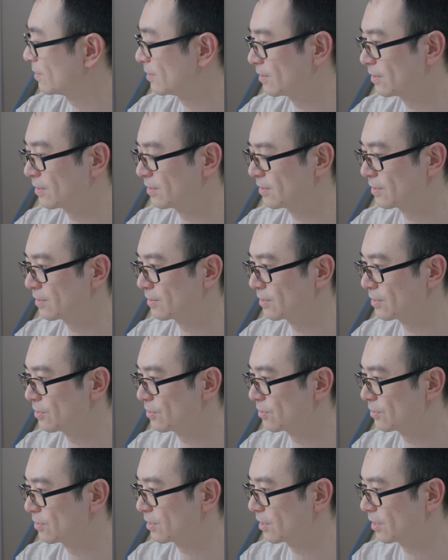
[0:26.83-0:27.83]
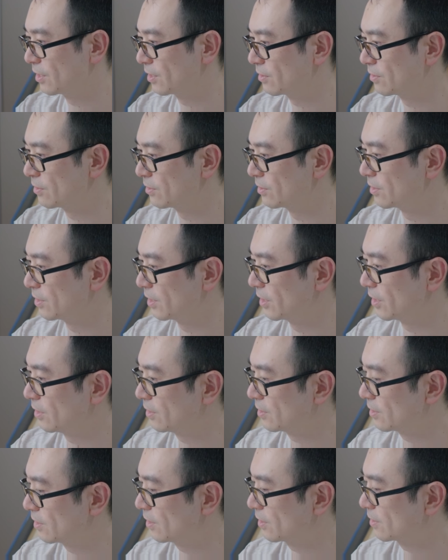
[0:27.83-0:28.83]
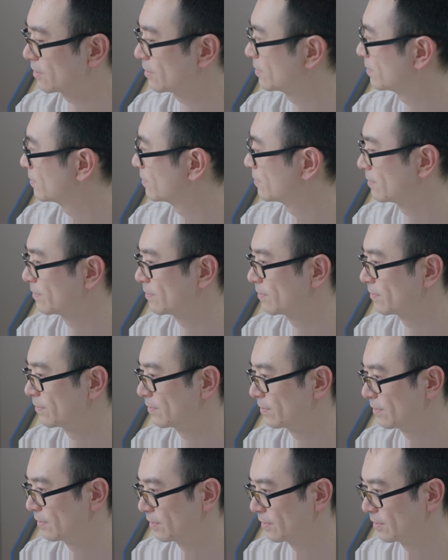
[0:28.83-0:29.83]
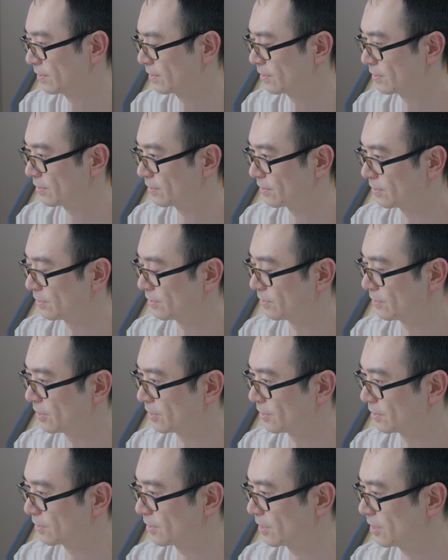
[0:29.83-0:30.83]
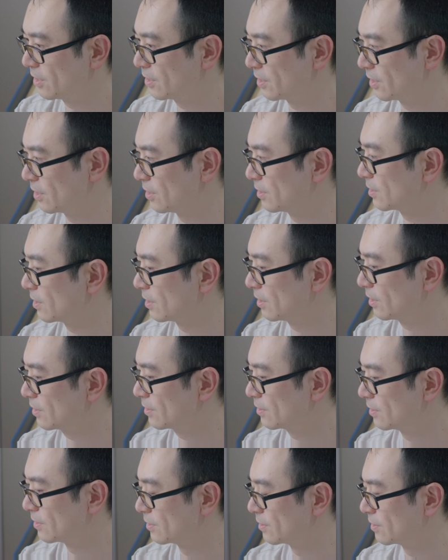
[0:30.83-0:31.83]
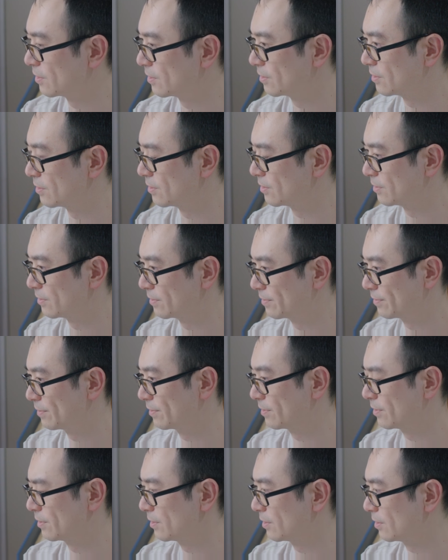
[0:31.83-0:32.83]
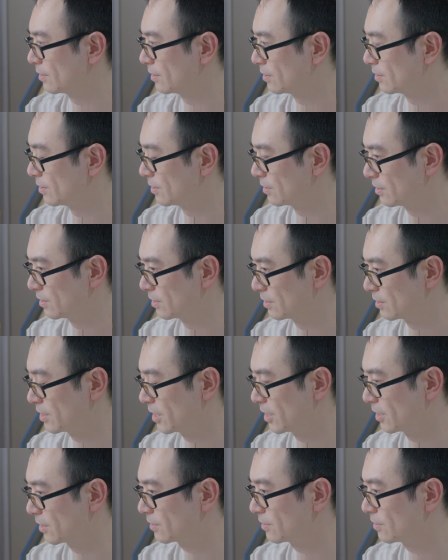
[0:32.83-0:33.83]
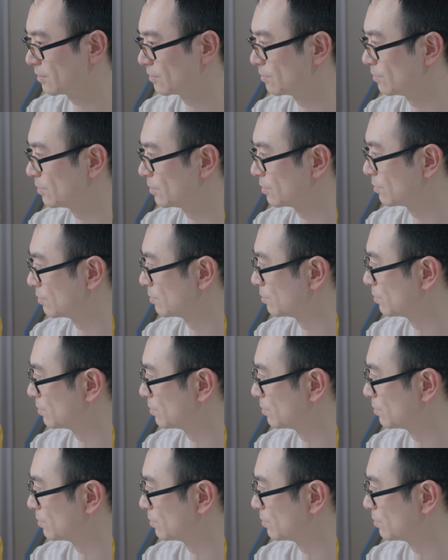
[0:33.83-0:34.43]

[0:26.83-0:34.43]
this is a new tag called the A tag. So inside A tag is the text you want to